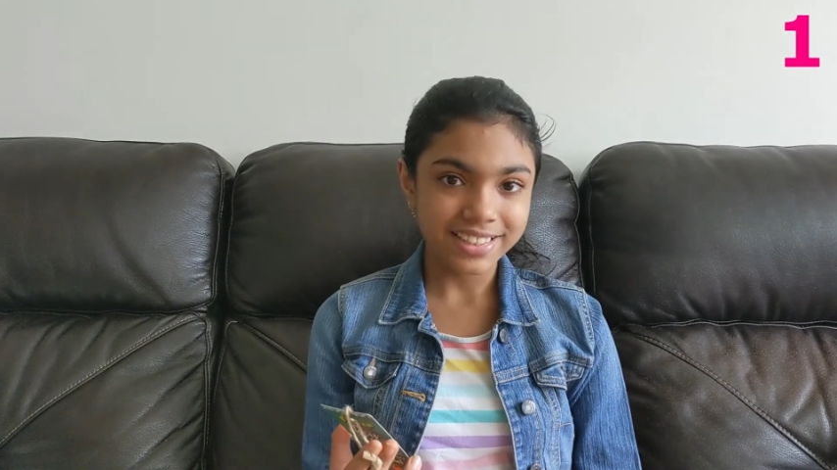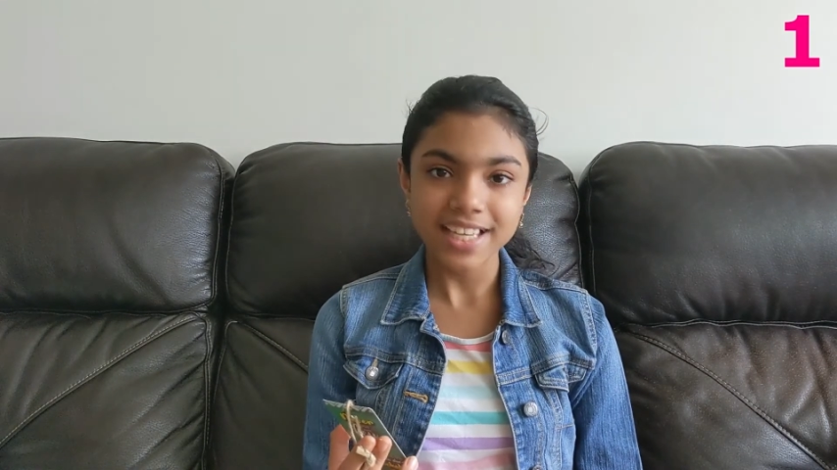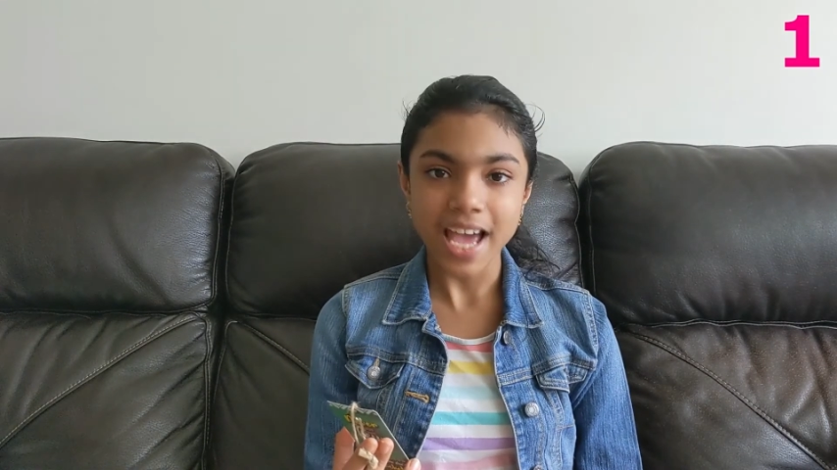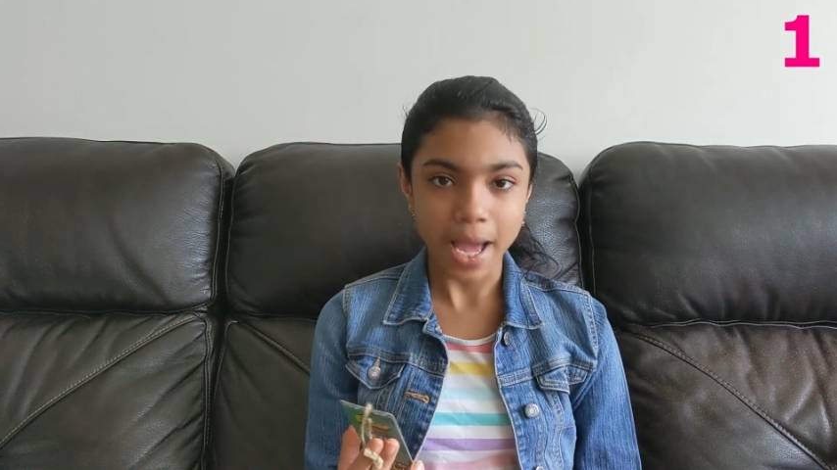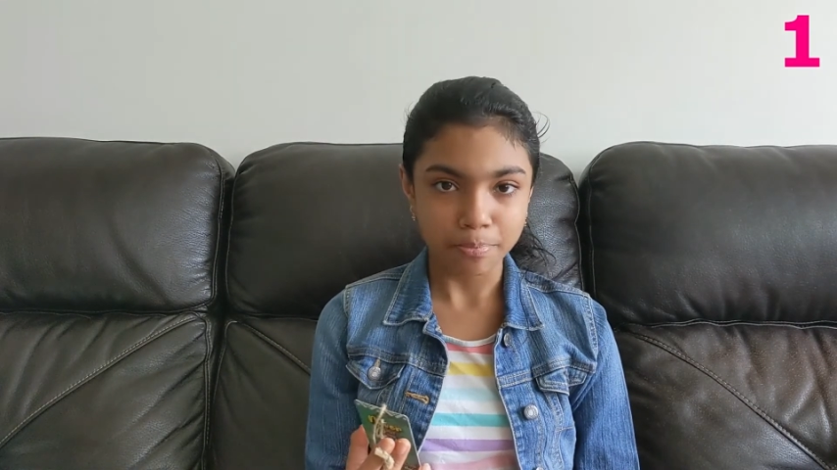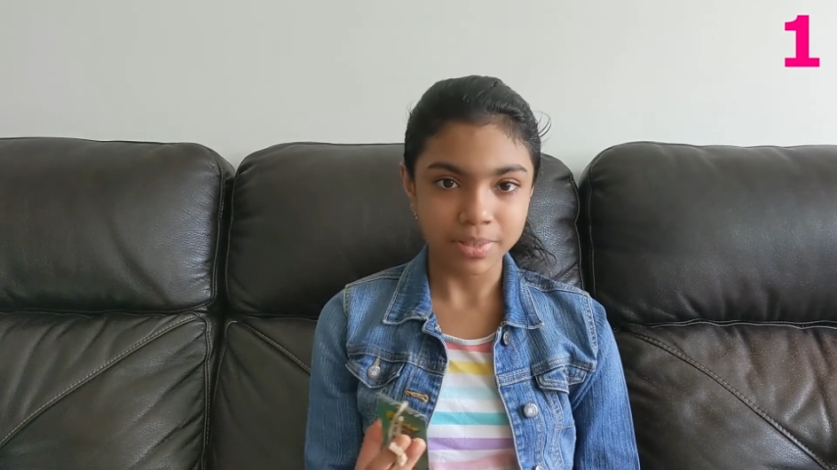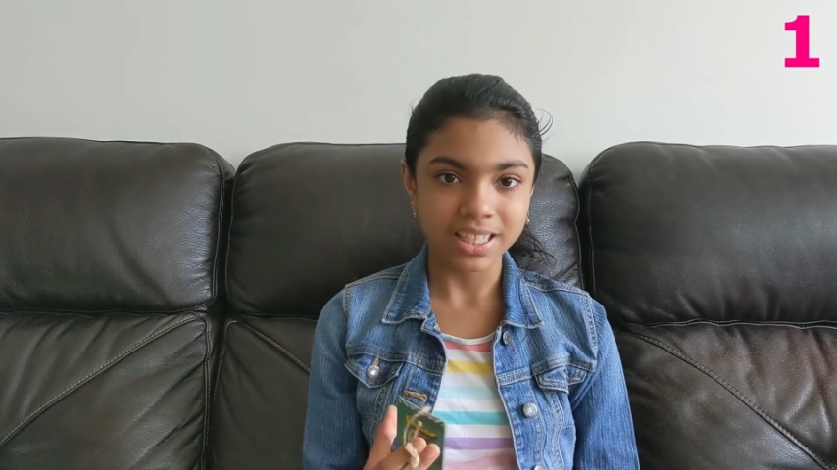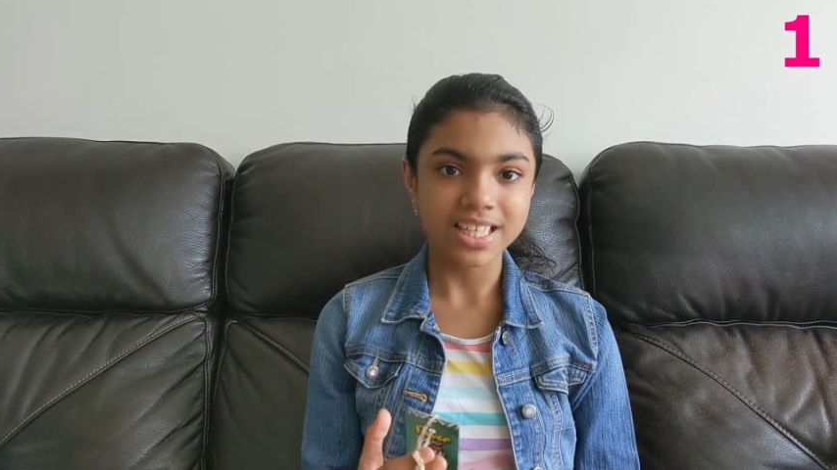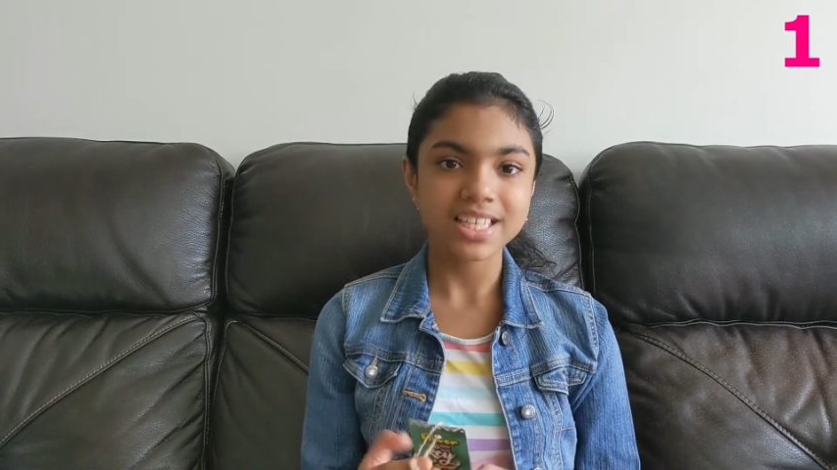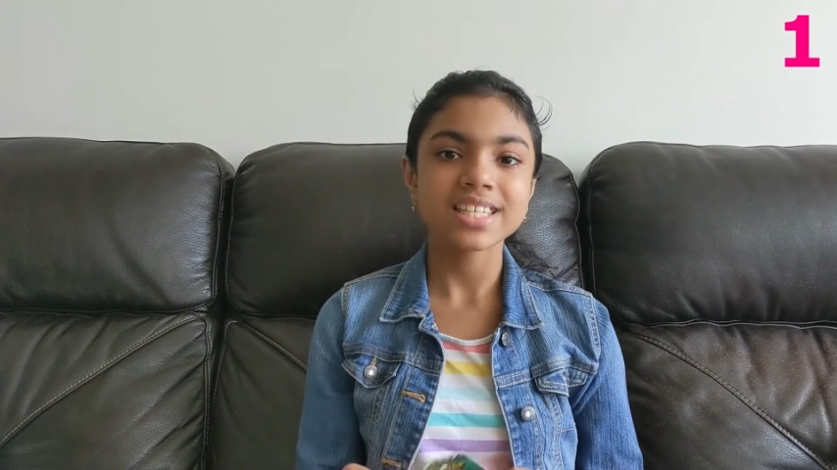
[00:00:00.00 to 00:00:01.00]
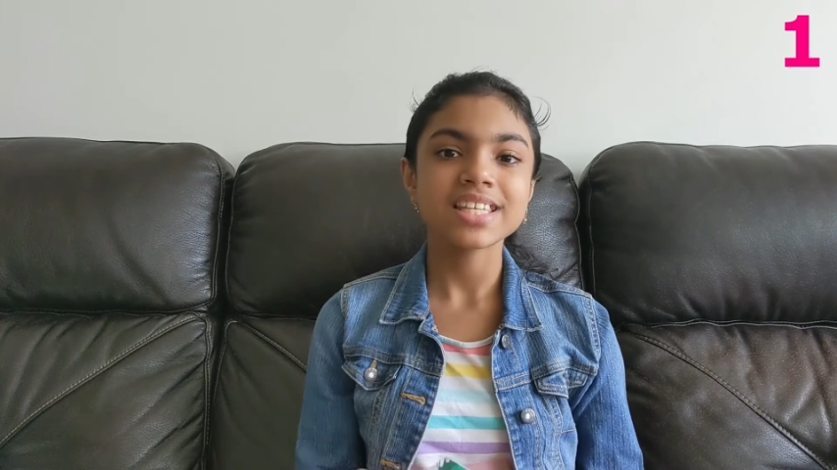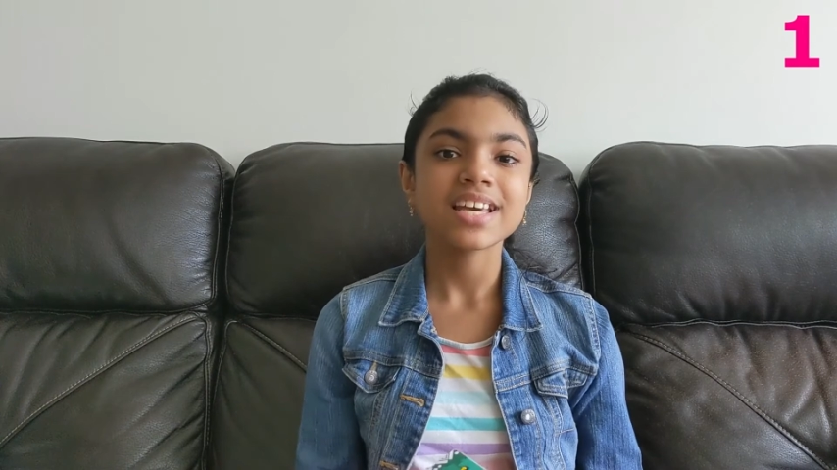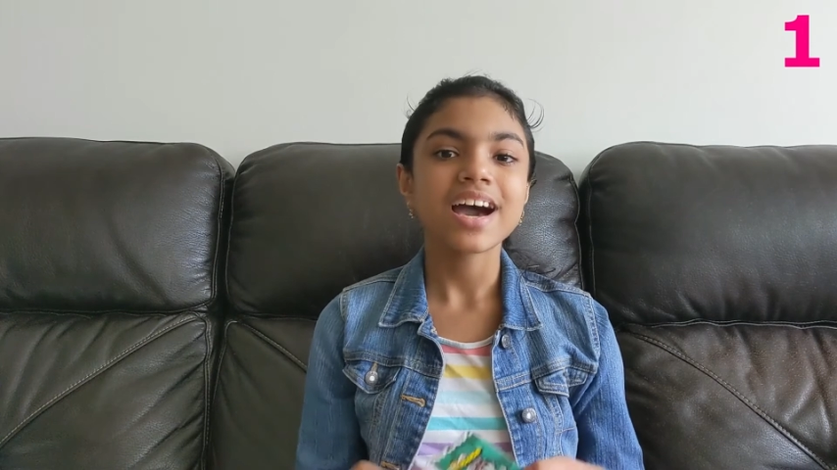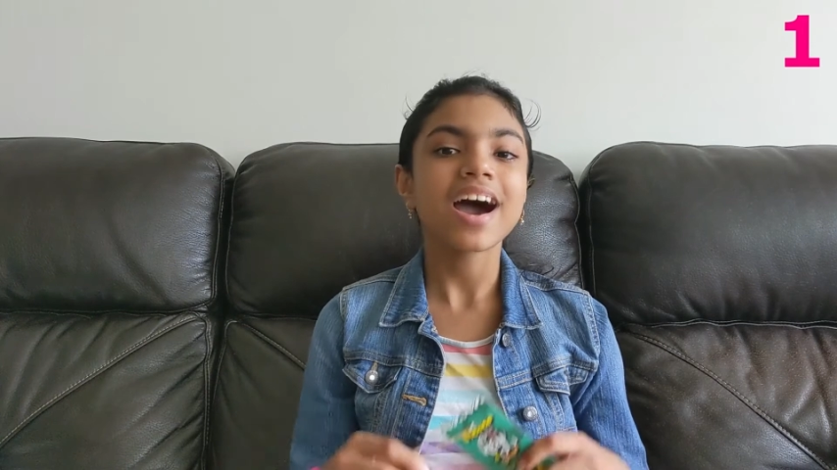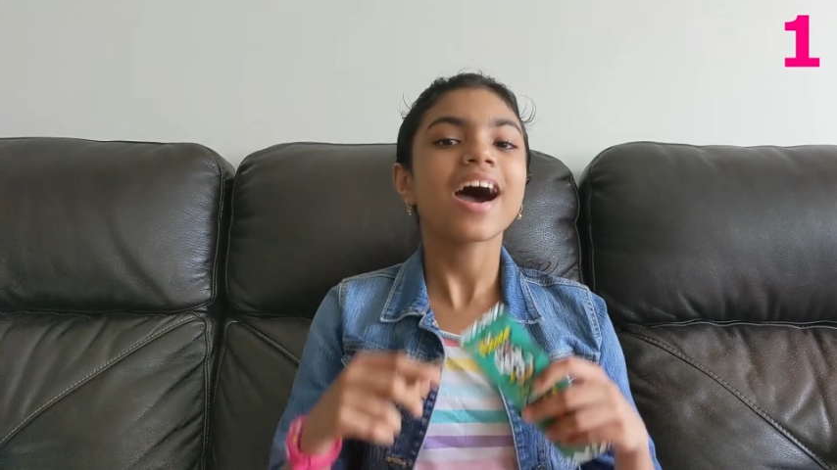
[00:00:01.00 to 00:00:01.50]
to happiness.
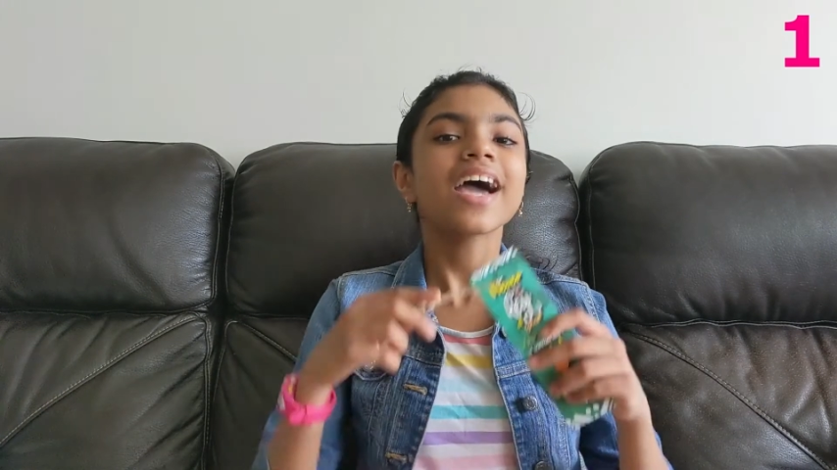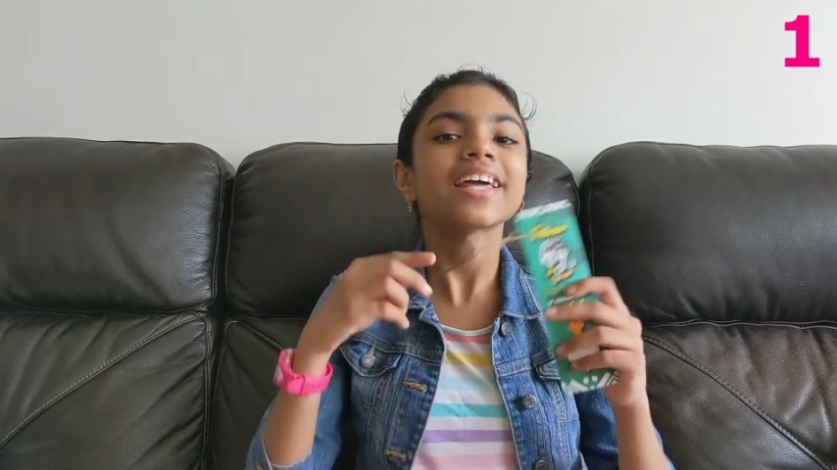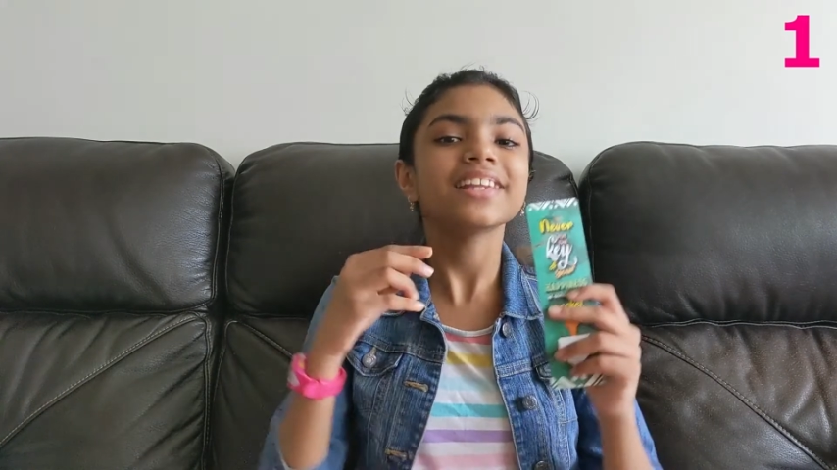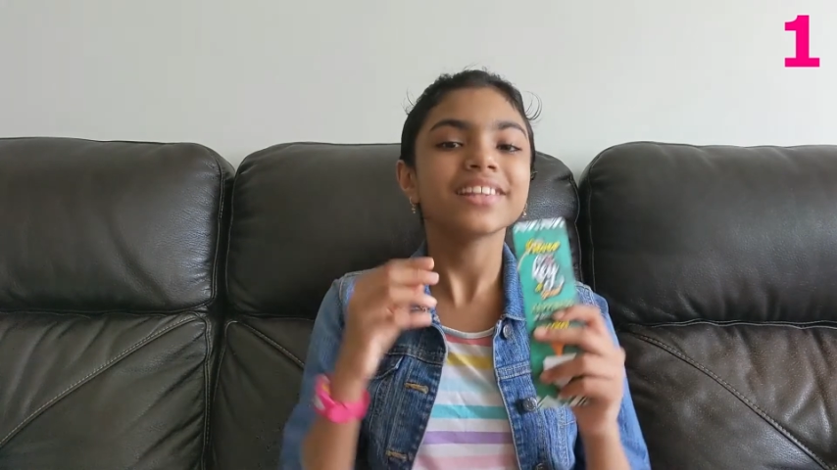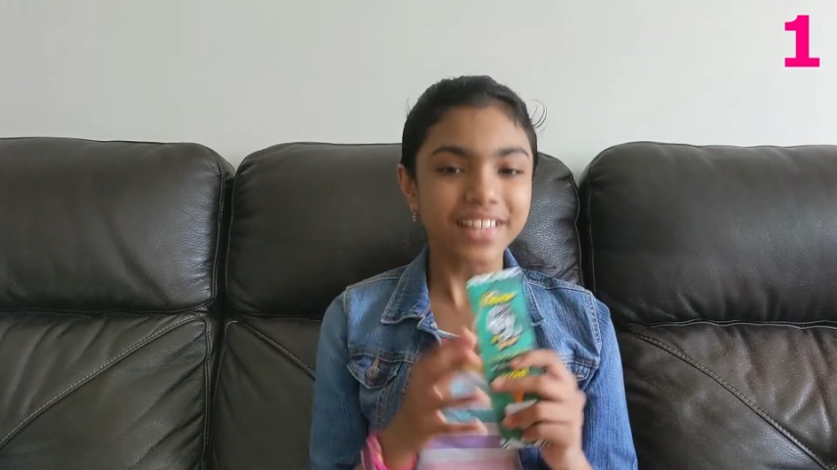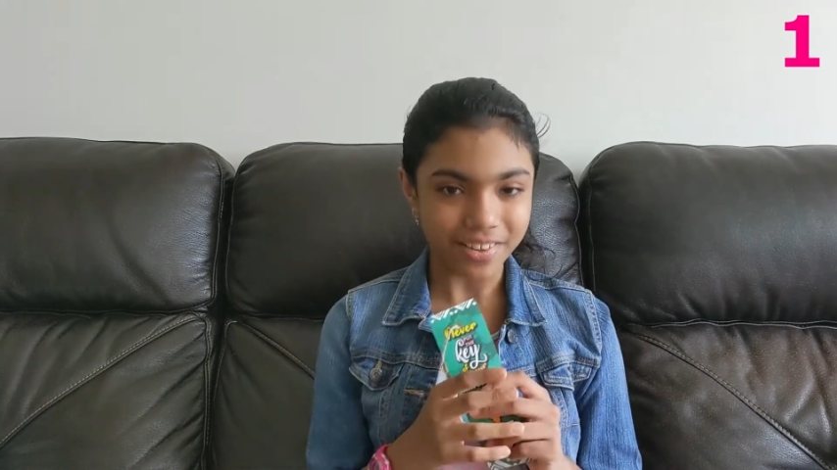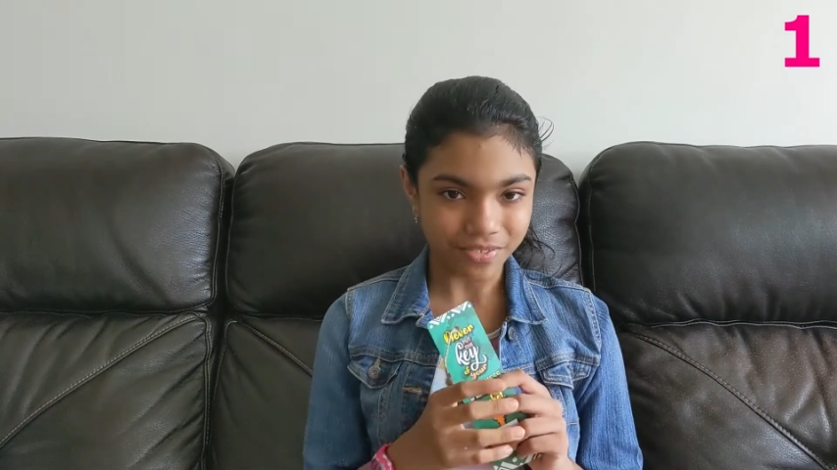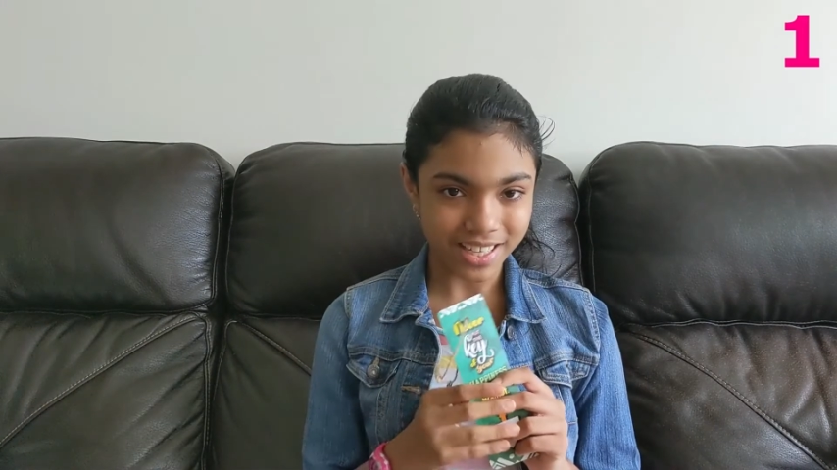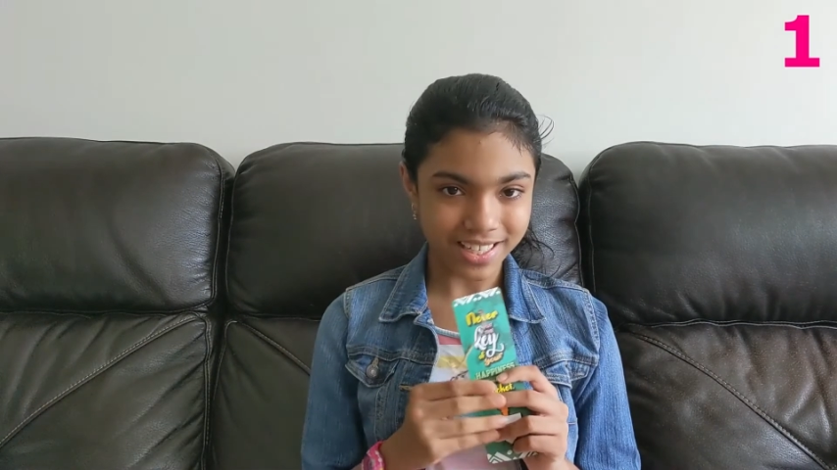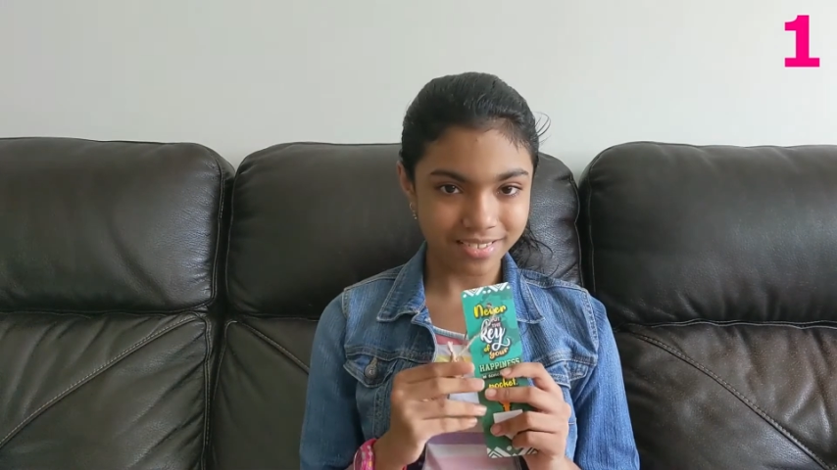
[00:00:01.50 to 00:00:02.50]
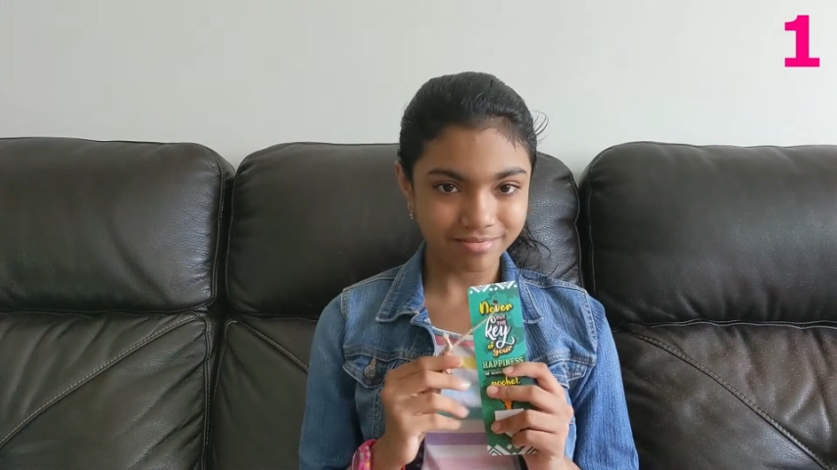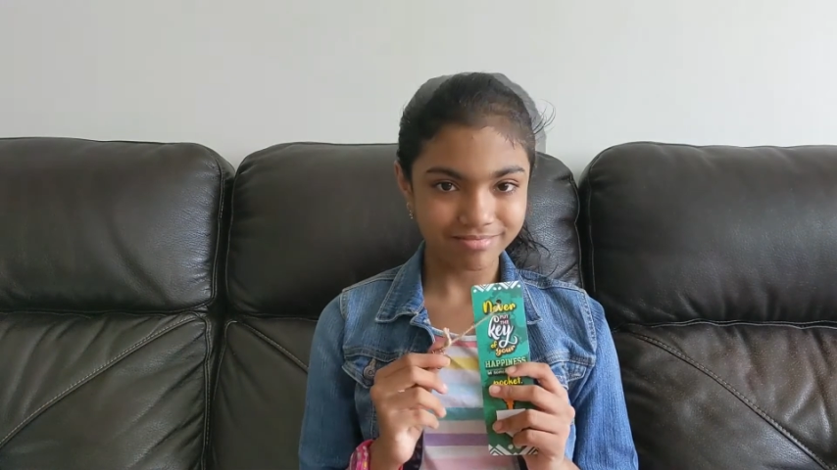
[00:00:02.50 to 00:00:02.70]
I love it.